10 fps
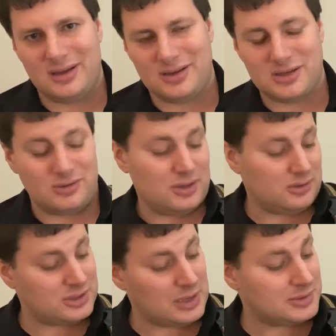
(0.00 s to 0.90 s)
So, you know,
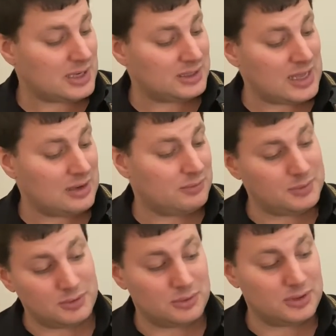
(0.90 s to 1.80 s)
shapes like that would
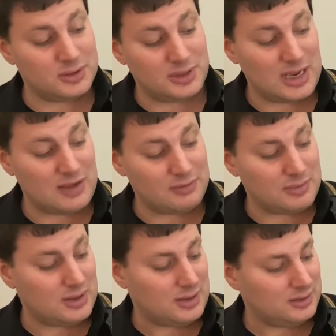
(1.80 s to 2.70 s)
be really good to have in
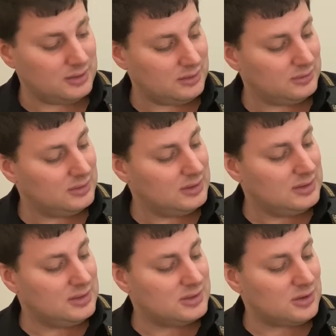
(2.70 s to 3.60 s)
mind, you know.
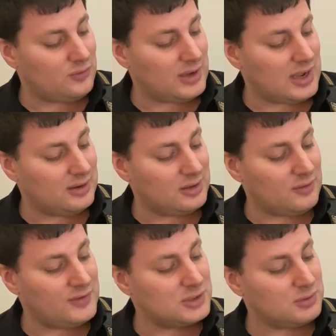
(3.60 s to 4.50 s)
So if we had, you know,
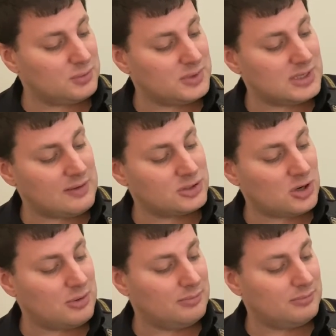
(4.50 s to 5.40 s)
if this one was F
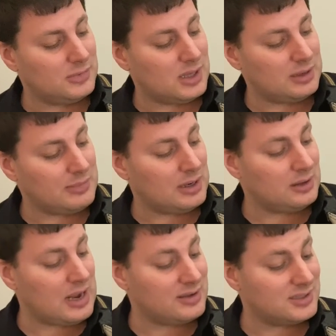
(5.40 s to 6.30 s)
sharp melodic minor,
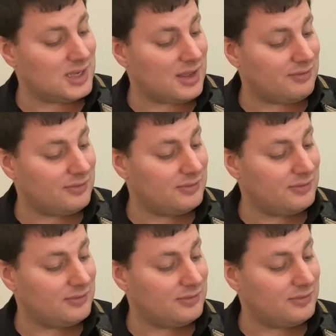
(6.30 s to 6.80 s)
now it's F.